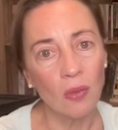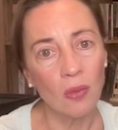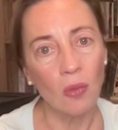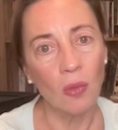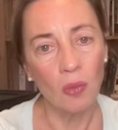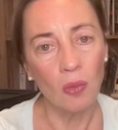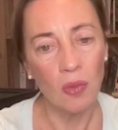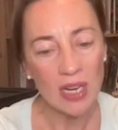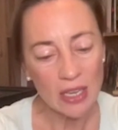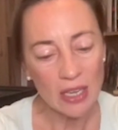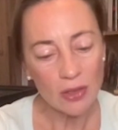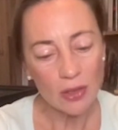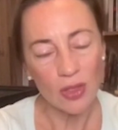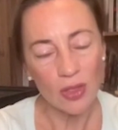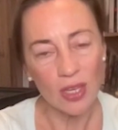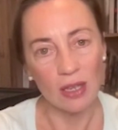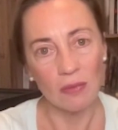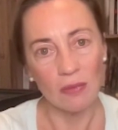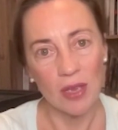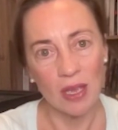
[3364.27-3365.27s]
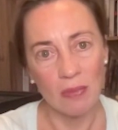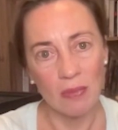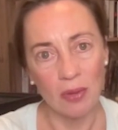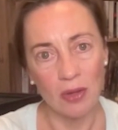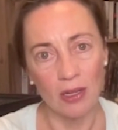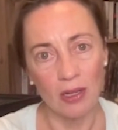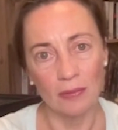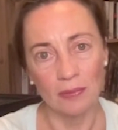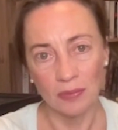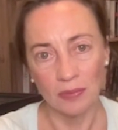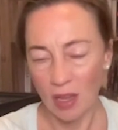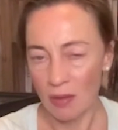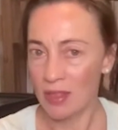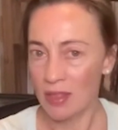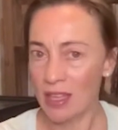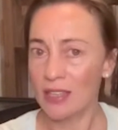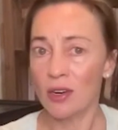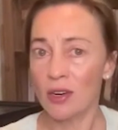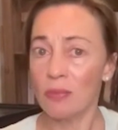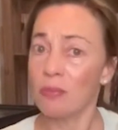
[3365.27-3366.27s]
What do you think people, I mean,
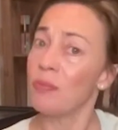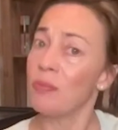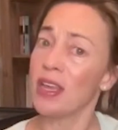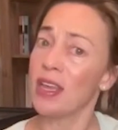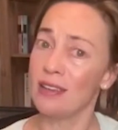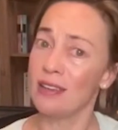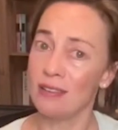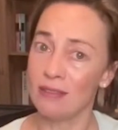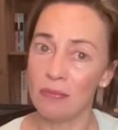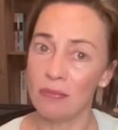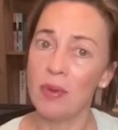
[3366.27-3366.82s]
these are big,